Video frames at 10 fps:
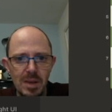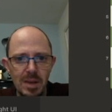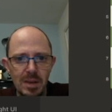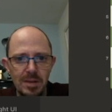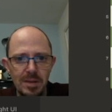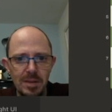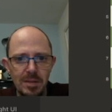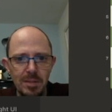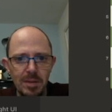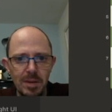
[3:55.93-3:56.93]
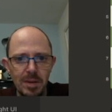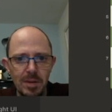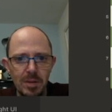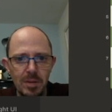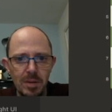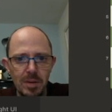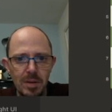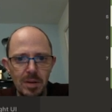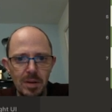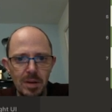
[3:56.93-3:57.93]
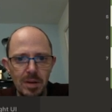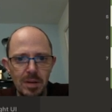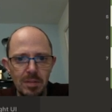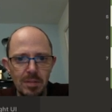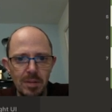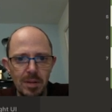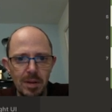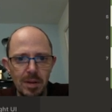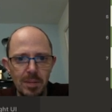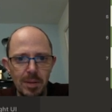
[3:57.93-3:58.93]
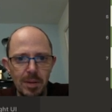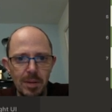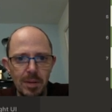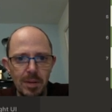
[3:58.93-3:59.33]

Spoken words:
Let's see what that gives him to think about there.